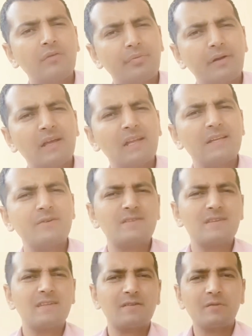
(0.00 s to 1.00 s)
Frail, you
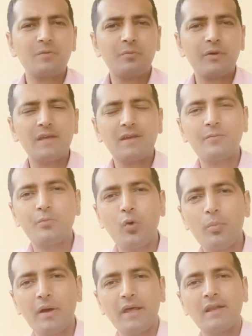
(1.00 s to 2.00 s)
see, the weak
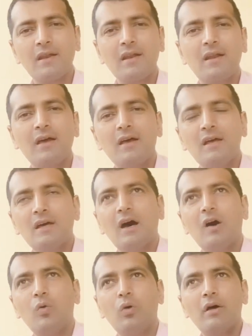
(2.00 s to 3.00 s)
women
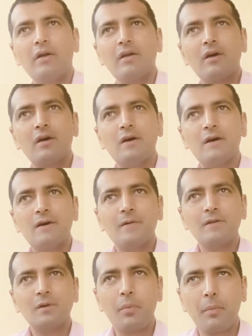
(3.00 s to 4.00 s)

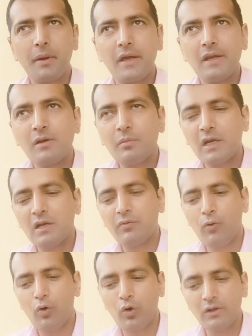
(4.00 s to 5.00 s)
were preparing meal
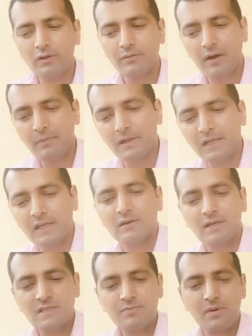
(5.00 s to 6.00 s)
for the
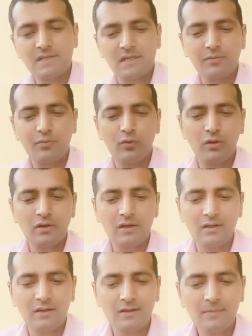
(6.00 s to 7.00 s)
family, especially for
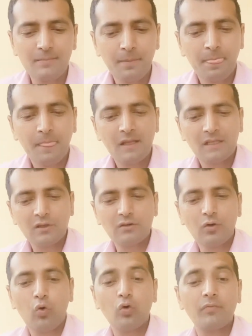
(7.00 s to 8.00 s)

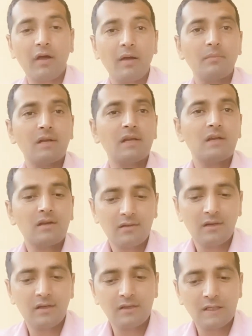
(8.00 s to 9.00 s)
the whole family,
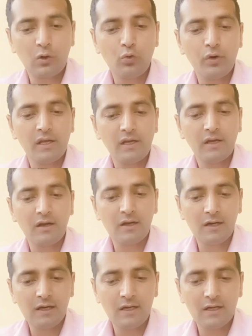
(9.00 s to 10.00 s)
including
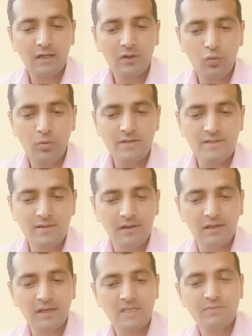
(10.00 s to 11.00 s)
who was there
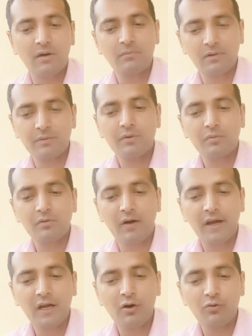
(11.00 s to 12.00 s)
in his family. We will
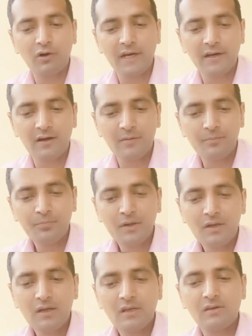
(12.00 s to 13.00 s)
find out later.
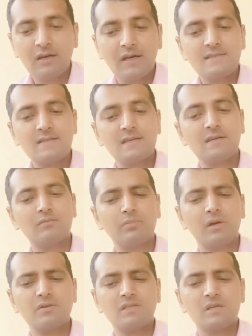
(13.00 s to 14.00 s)
Okay,
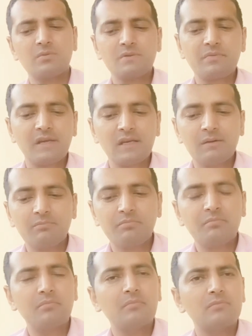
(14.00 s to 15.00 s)
because she was
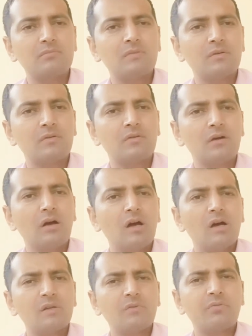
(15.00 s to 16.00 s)
very
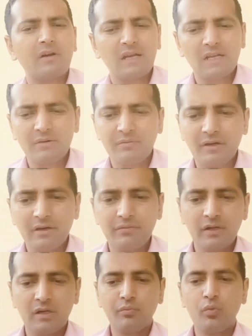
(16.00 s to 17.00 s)
the frail and very
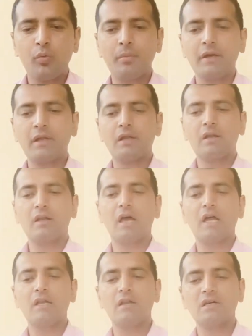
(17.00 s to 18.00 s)
weak woman,
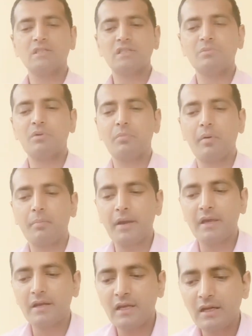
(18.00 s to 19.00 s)
and she was
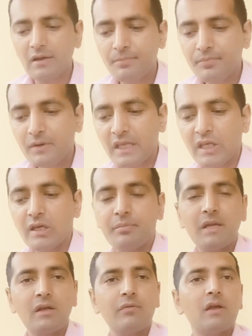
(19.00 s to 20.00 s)
preparing
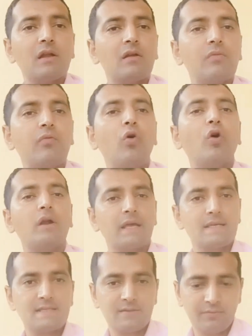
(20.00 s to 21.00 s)
evening meal for
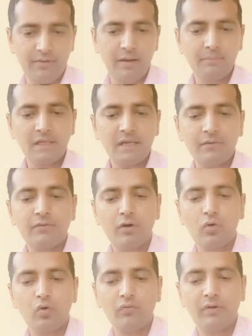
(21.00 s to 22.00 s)
his family and for
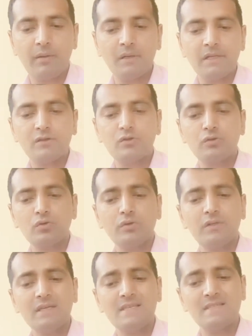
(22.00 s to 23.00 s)
whole family. So
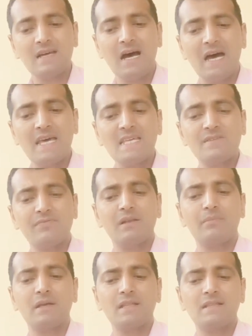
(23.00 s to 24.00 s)
his eyes
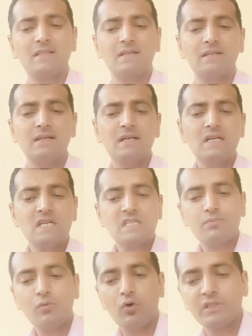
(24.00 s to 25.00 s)
filled with the
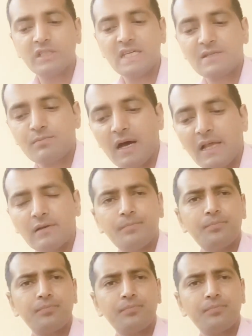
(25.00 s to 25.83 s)
smoke. She smiled.